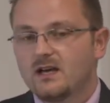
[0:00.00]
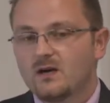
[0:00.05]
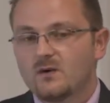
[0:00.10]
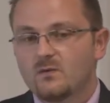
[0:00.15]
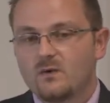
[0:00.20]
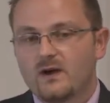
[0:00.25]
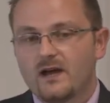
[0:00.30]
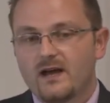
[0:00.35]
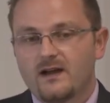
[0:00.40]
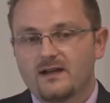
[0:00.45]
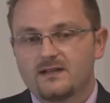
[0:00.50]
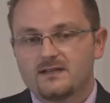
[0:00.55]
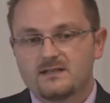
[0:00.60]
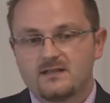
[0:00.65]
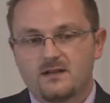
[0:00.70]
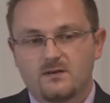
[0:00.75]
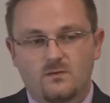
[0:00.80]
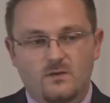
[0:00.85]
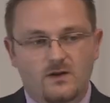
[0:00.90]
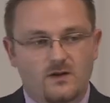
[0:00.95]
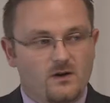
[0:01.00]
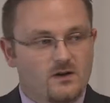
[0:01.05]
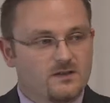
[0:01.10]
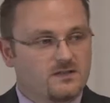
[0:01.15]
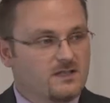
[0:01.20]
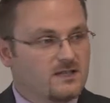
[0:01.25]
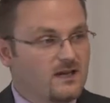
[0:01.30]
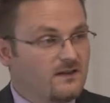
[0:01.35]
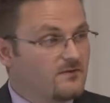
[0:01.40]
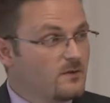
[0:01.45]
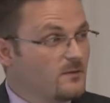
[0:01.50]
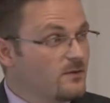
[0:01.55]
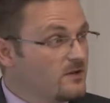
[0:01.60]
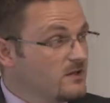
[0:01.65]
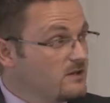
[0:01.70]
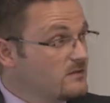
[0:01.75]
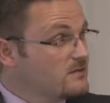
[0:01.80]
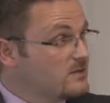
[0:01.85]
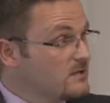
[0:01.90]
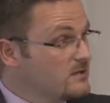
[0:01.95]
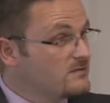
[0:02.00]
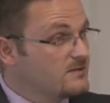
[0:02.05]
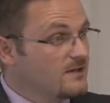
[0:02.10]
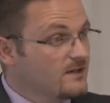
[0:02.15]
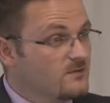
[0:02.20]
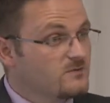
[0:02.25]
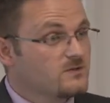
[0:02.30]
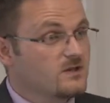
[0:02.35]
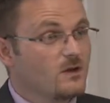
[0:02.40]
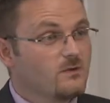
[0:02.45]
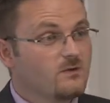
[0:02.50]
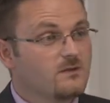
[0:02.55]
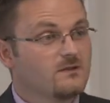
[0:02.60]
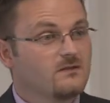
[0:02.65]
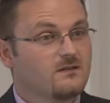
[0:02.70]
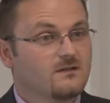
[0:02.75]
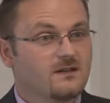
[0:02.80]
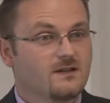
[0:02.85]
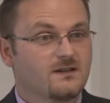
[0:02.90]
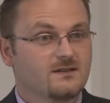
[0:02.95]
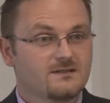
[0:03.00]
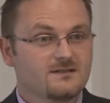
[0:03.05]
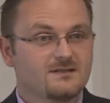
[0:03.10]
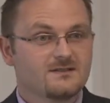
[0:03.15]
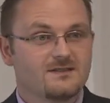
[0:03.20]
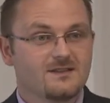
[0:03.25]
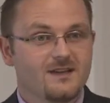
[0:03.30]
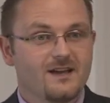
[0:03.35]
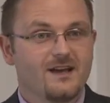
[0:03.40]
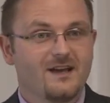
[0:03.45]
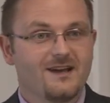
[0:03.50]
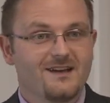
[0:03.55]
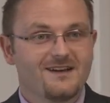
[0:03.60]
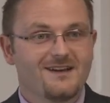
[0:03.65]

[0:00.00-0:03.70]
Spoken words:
where everybody used to use the little token things, yeah,